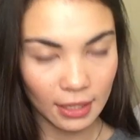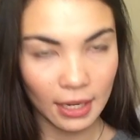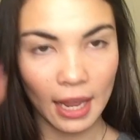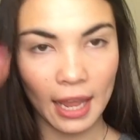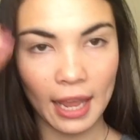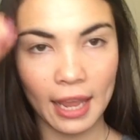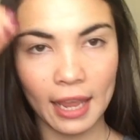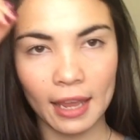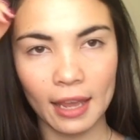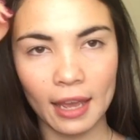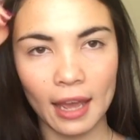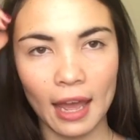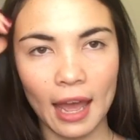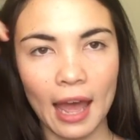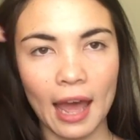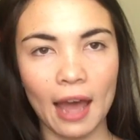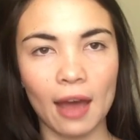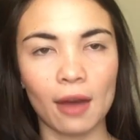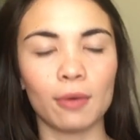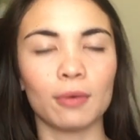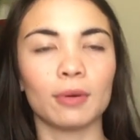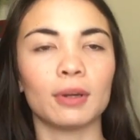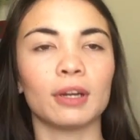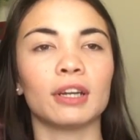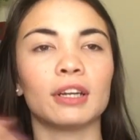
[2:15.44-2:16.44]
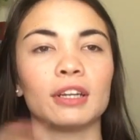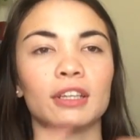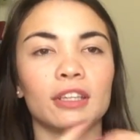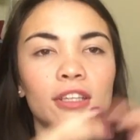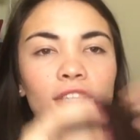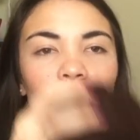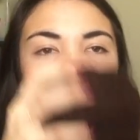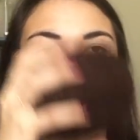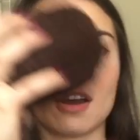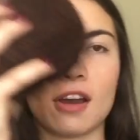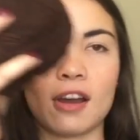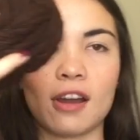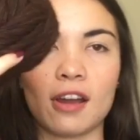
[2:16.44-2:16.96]
Take our
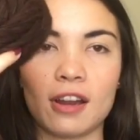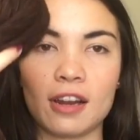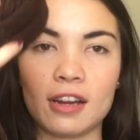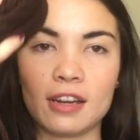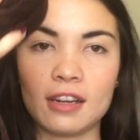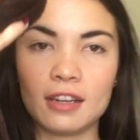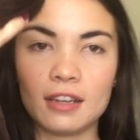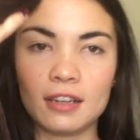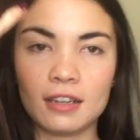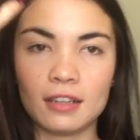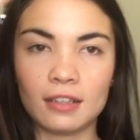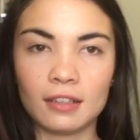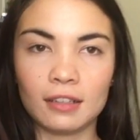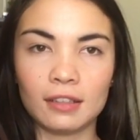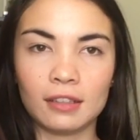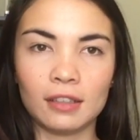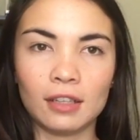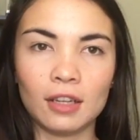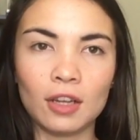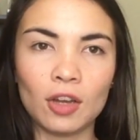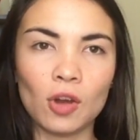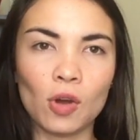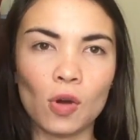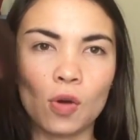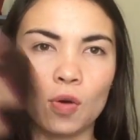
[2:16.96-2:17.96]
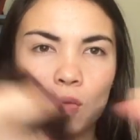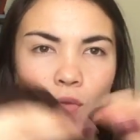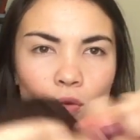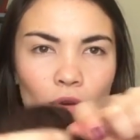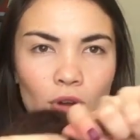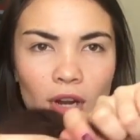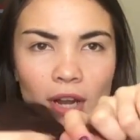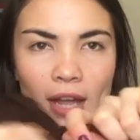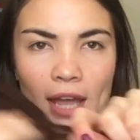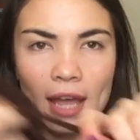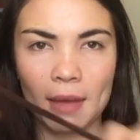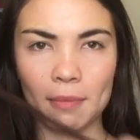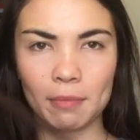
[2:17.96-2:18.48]
yarn
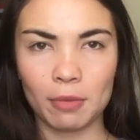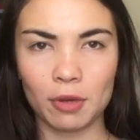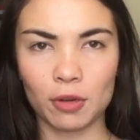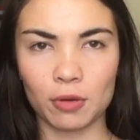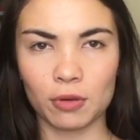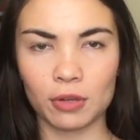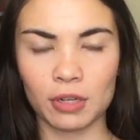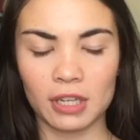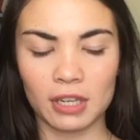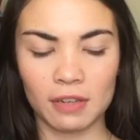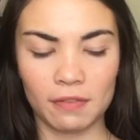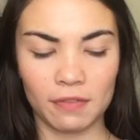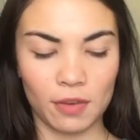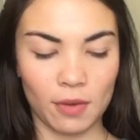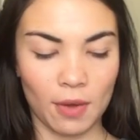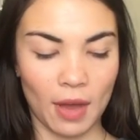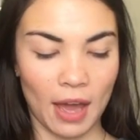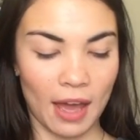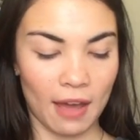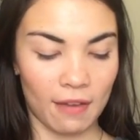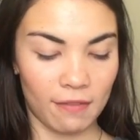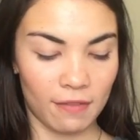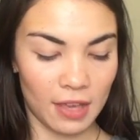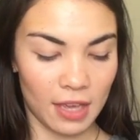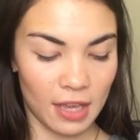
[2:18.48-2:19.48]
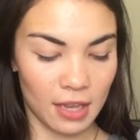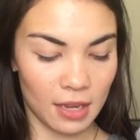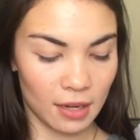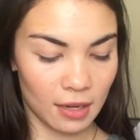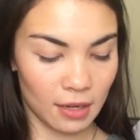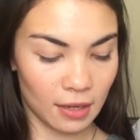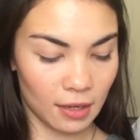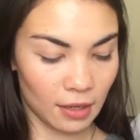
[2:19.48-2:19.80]
or hemp cord if you have it.